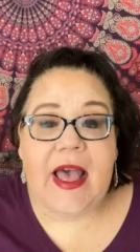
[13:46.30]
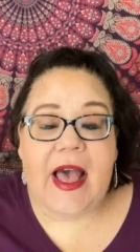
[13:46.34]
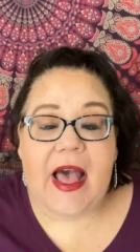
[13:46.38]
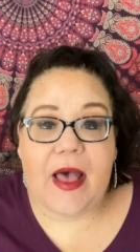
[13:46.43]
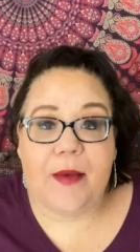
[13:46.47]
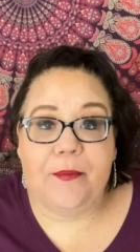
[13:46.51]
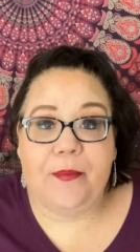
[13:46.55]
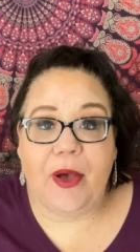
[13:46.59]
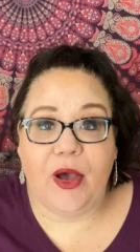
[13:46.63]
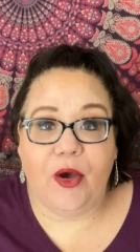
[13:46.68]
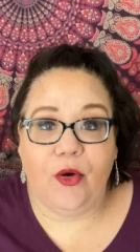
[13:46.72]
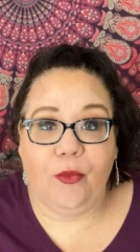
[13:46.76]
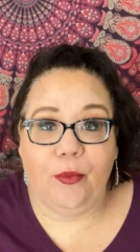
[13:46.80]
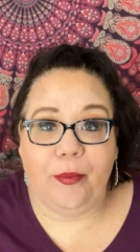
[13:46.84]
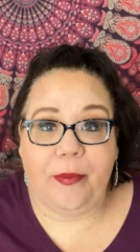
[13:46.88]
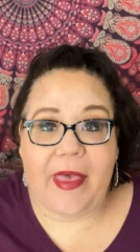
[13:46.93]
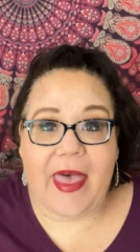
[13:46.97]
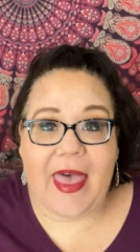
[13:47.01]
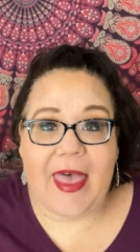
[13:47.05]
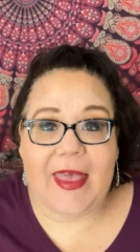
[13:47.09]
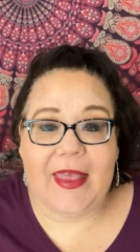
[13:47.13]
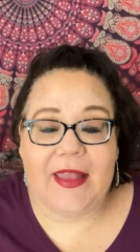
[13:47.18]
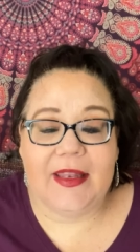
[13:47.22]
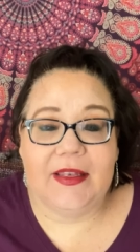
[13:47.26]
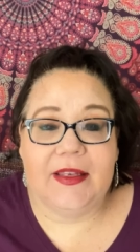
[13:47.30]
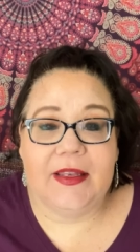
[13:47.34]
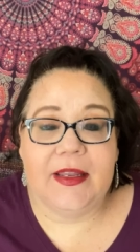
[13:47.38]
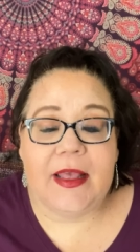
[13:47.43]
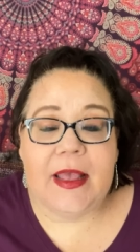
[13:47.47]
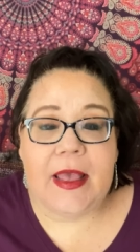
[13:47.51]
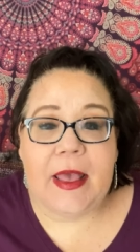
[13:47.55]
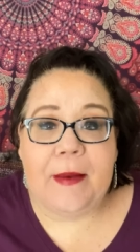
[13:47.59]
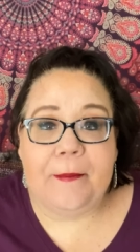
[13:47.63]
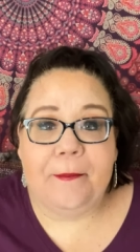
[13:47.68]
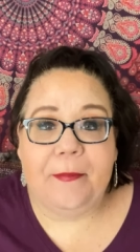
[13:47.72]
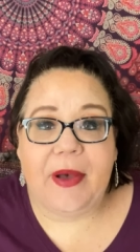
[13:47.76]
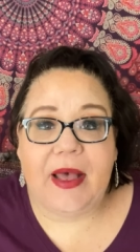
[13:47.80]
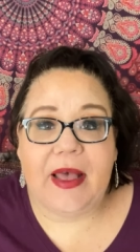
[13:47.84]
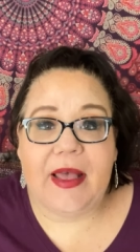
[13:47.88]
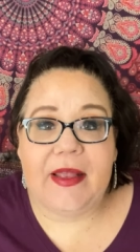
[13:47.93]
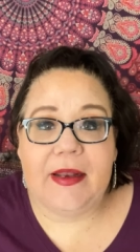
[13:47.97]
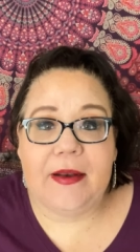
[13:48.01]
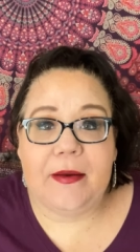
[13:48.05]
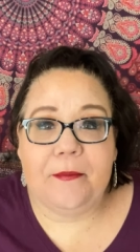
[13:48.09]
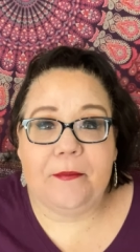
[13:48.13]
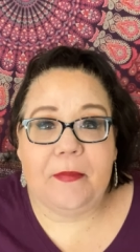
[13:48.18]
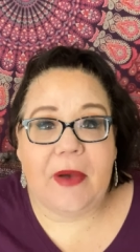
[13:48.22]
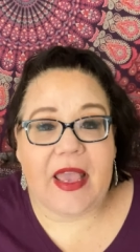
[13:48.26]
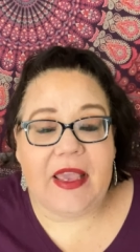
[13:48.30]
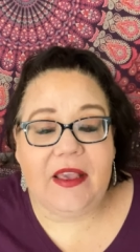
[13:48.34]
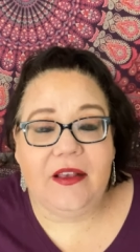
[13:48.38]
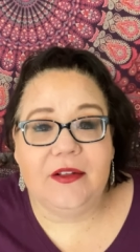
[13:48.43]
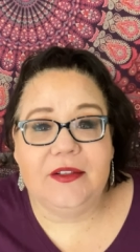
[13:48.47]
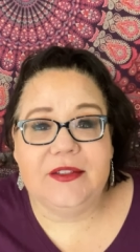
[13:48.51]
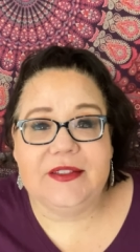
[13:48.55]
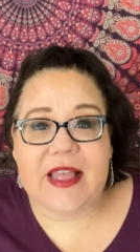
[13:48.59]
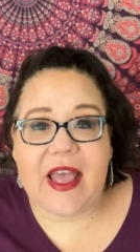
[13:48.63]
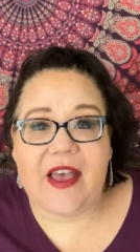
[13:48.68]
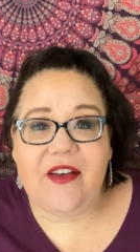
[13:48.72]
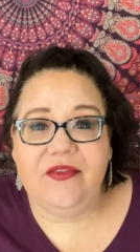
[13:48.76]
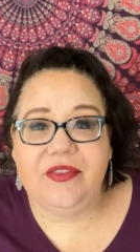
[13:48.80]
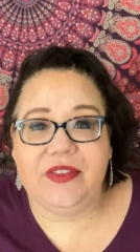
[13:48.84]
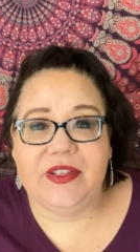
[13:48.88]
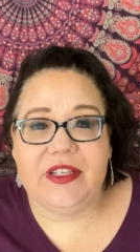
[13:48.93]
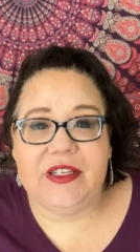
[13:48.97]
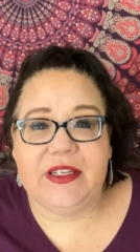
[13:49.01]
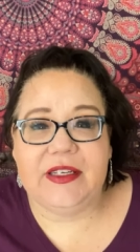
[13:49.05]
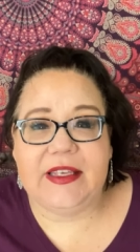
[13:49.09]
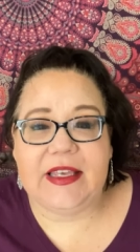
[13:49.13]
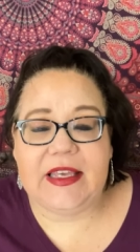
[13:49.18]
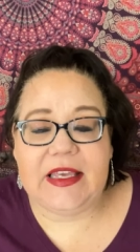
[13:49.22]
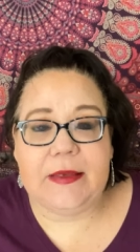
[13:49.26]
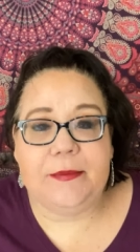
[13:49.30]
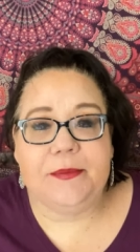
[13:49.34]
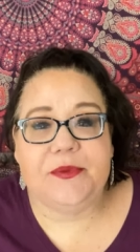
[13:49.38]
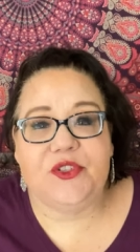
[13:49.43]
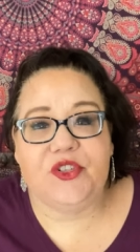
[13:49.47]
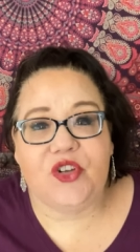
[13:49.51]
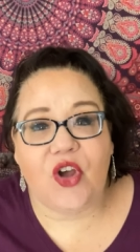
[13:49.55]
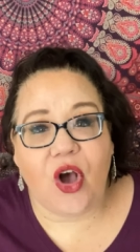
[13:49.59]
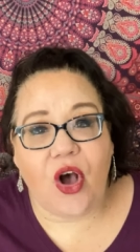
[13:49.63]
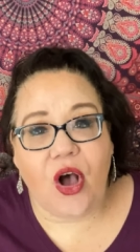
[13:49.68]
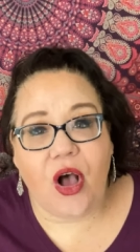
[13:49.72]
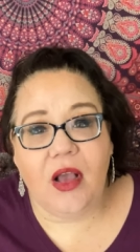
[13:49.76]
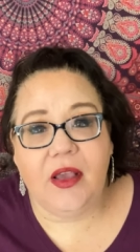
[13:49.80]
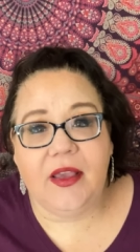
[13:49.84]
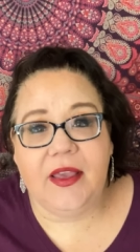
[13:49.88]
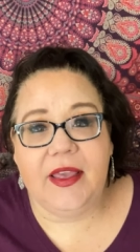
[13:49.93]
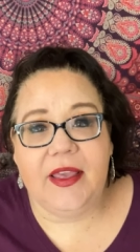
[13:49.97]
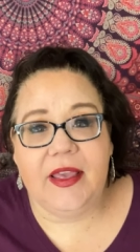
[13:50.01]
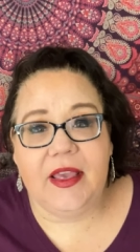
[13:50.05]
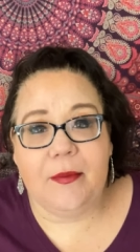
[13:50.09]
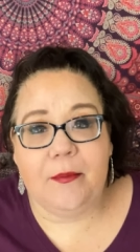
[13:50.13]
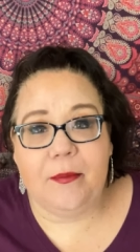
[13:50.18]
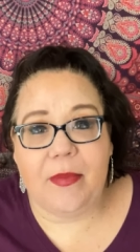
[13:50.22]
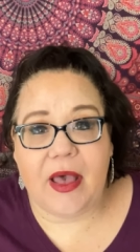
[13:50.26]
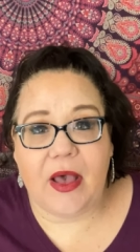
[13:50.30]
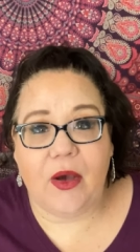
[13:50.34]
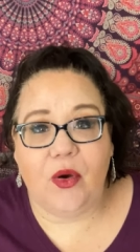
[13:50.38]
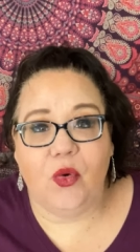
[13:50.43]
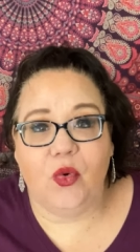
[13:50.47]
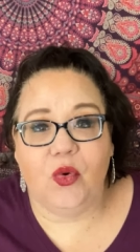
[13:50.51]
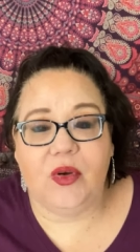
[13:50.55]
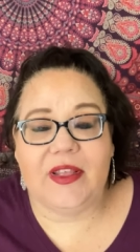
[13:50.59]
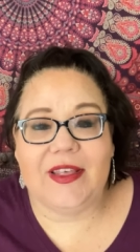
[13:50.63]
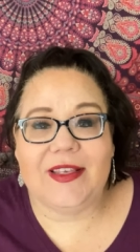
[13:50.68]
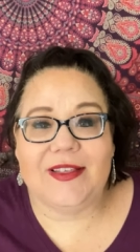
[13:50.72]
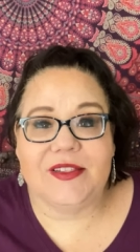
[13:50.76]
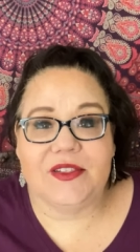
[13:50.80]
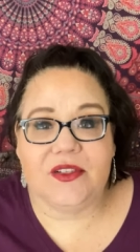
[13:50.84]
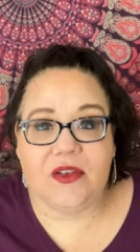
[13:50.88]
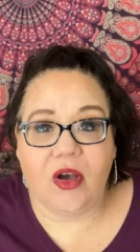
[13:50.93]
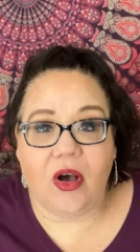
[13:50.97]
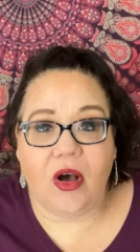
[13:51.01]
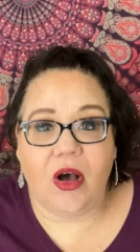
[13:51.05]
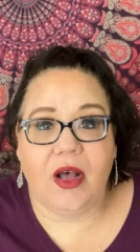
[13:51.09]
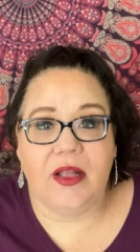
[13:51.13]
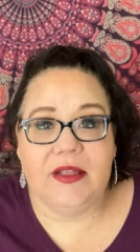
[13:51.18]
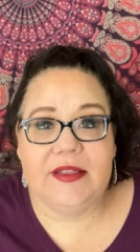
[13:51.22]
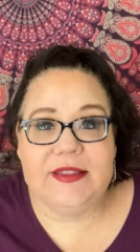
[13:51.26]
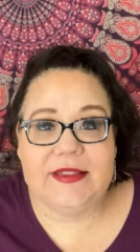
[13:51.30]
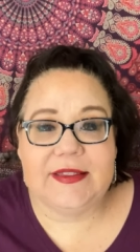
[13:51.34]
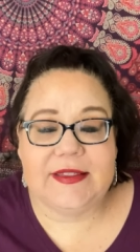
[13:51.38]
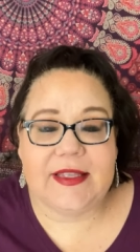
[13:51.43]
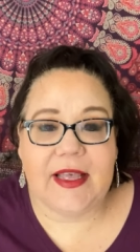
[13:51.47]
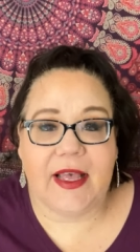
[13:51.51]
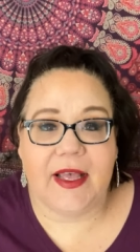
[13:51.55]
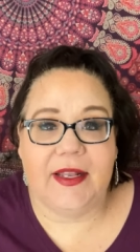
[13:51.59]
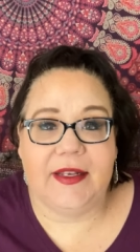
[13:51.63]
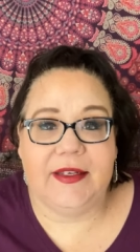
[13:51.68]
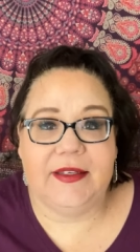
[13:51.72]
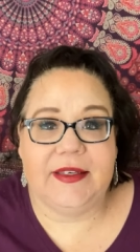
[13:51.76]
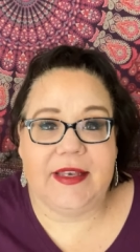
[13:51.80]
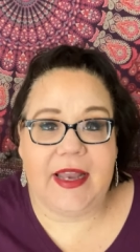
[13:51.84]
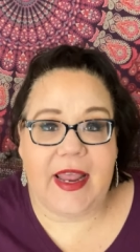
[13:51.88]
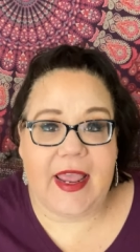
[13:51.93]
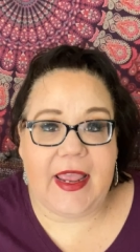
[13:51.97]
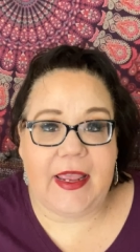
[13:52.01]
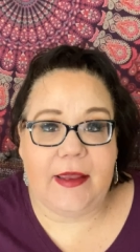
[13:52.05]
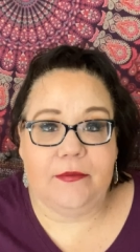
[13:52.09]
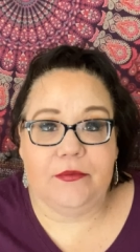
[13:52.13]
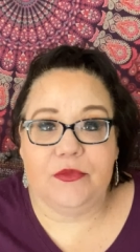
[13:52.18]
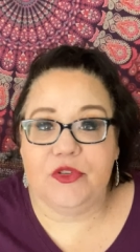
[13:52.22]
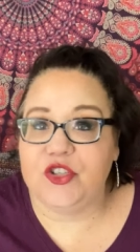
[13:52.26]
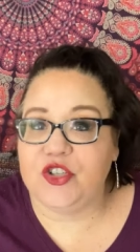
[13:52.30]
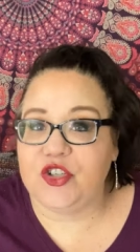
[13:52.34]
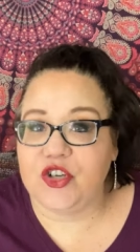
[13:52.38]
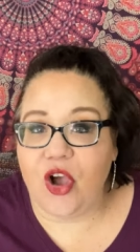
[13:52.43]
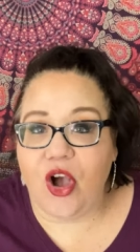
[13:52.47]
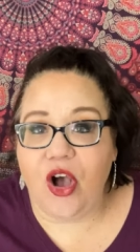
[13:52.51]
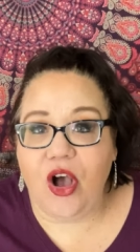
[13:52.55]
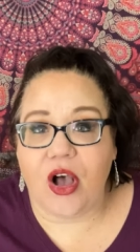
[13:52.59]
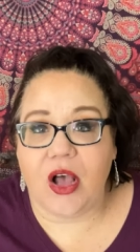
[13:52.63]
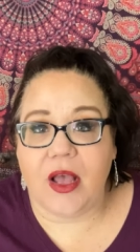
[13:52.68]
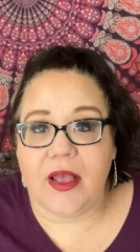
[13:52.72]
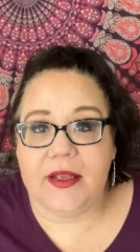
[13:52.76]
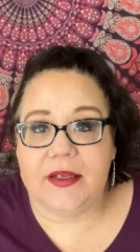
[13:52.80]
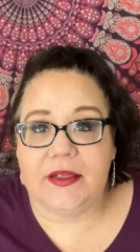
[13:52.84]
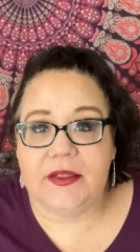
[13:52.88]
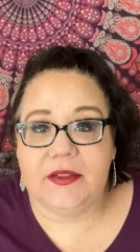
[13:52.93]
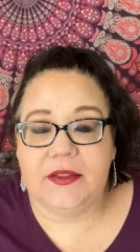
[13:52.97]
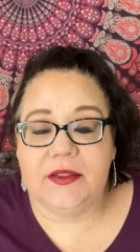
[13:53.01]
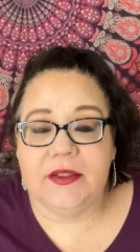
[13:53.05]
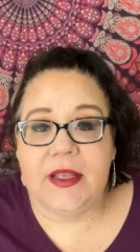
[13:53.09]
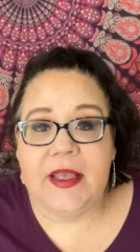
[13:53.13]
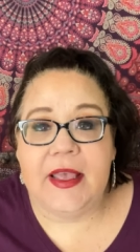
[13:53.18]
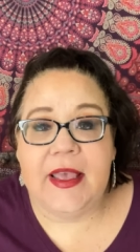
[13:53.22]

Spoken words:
about Ben. But Michael Devlin keeps talking about his godson named Shawn.